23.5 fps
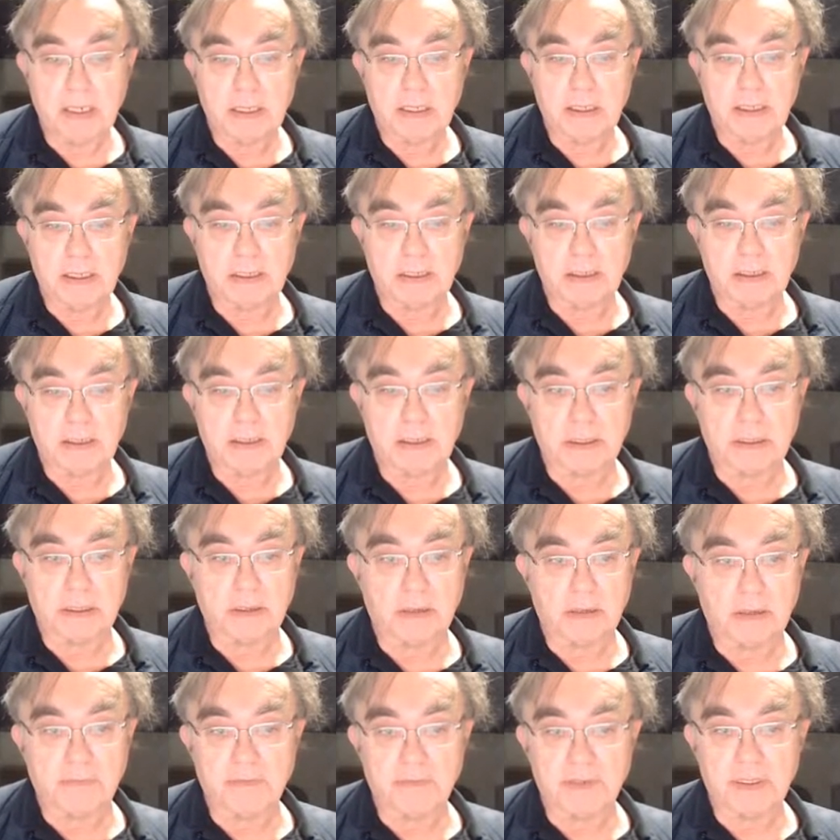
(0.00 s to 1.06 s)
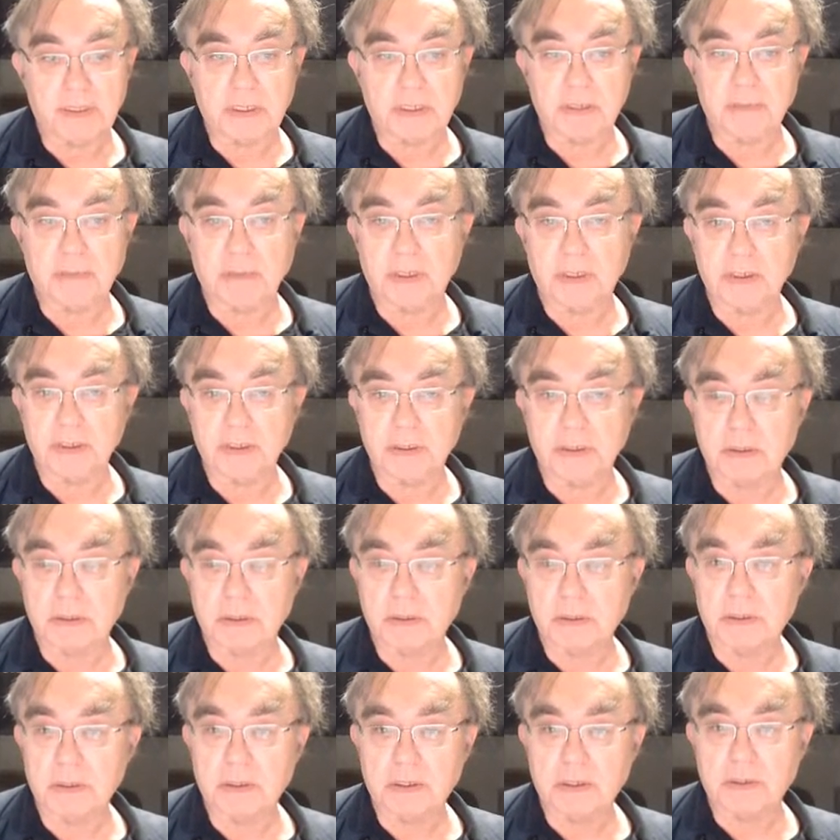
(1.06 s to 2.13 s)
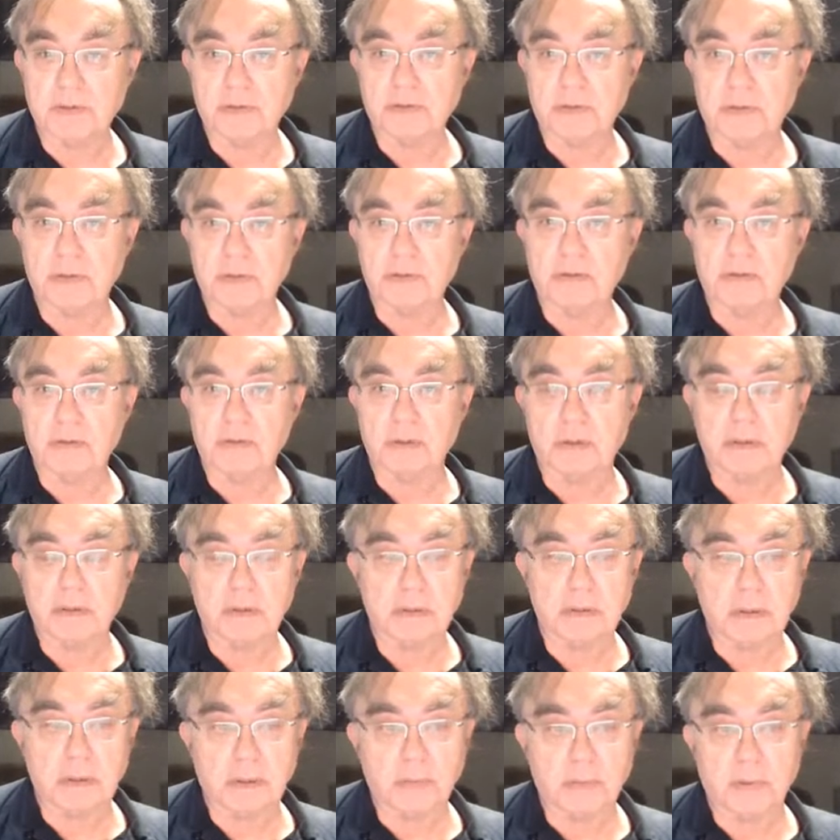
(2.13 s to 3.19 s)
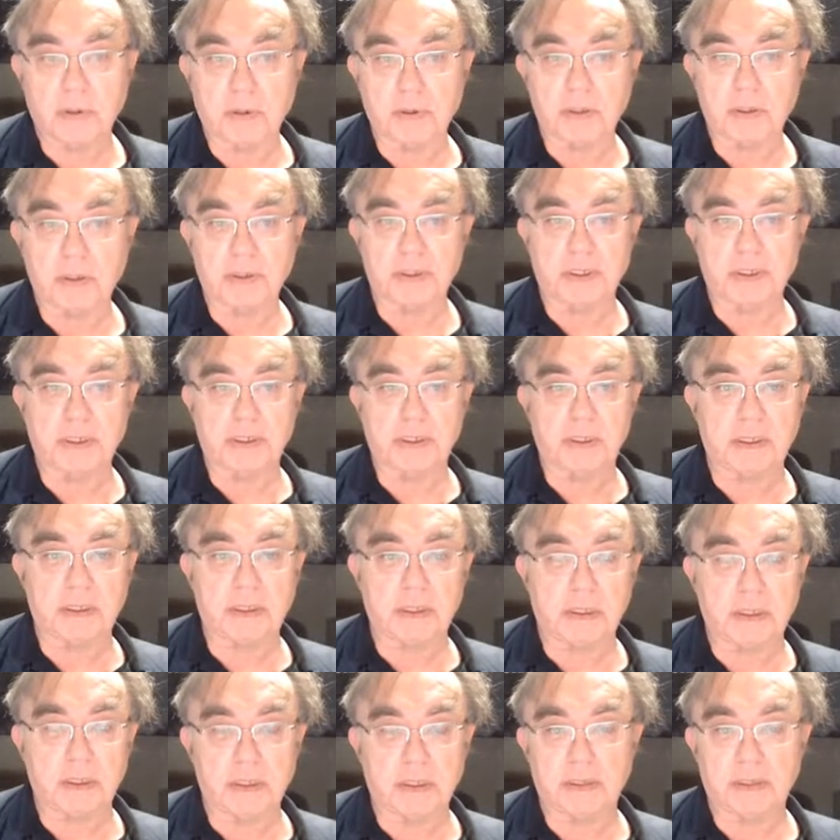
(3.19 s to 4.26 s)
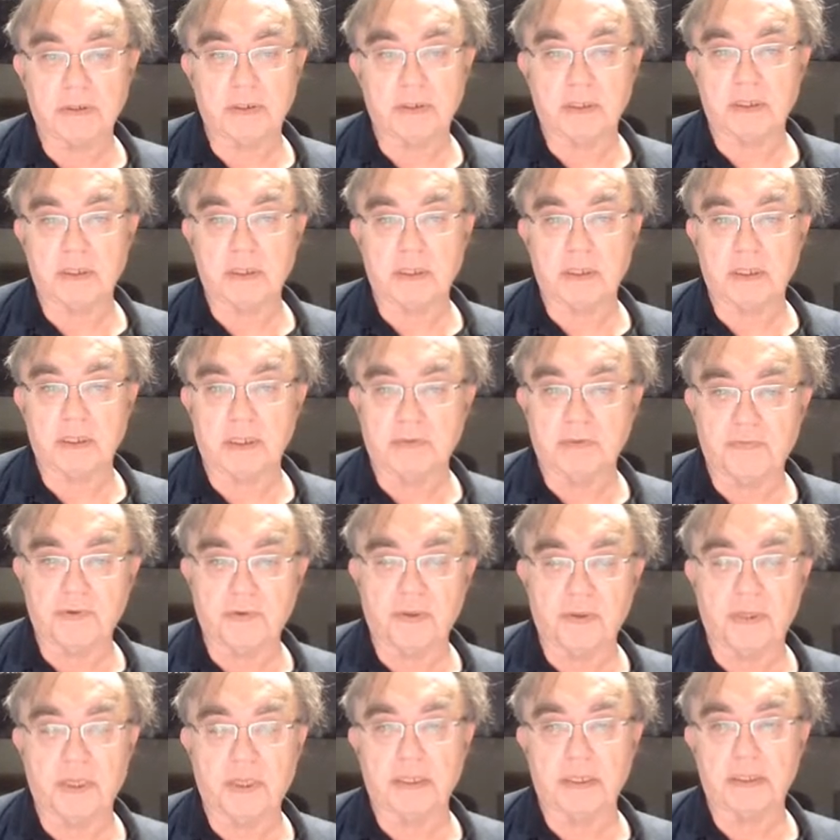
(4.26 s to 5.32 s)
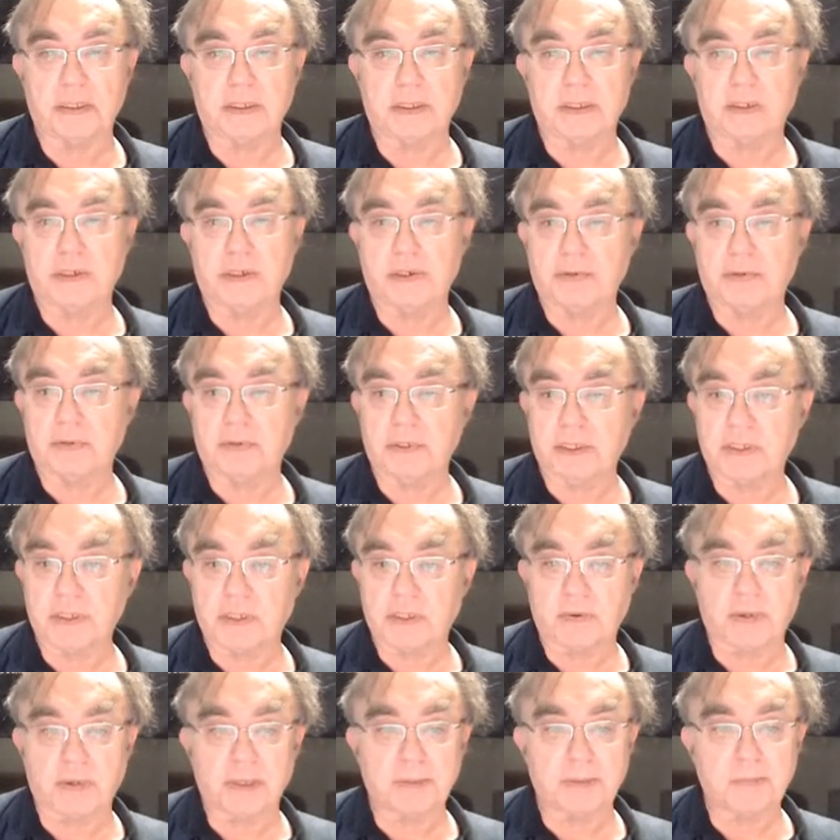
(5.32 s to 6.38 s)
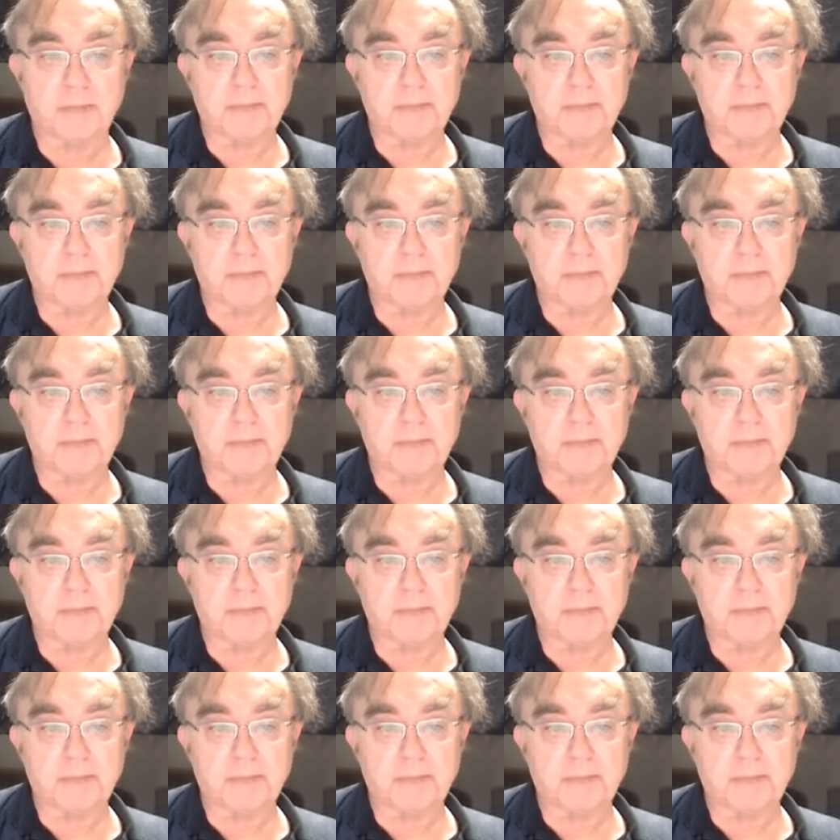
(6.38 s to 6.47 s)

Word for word: Because uh, obviously one's children are more interested, and uh, interested in different things than you, and so on.